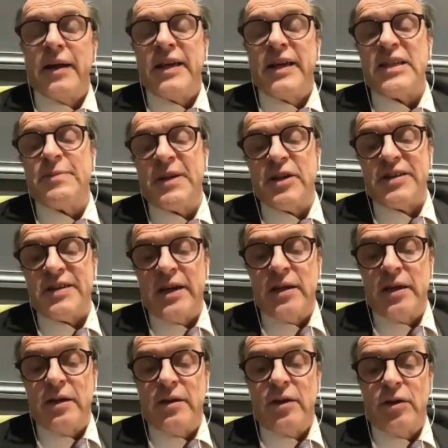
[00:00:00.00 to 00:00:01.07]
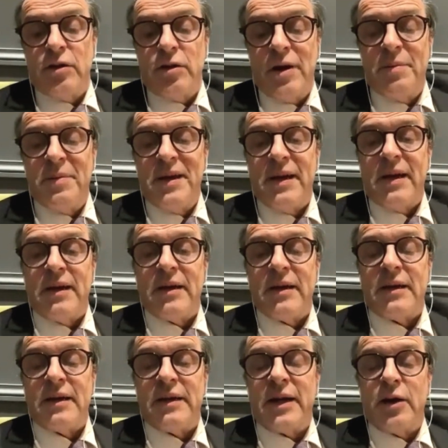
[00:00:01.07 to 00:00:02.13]
Yes, because Naomi,
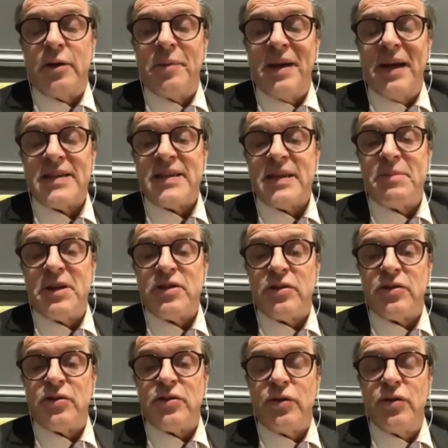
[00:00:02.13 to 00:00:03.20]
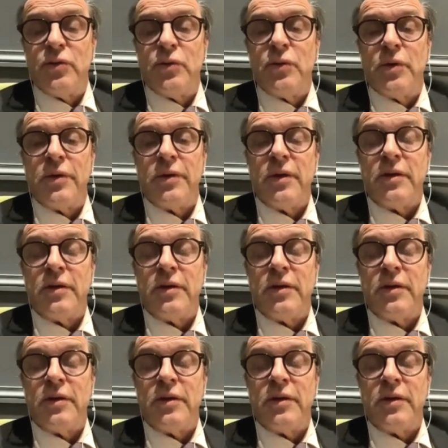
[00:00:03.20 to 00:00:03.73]
as I mentioned to you,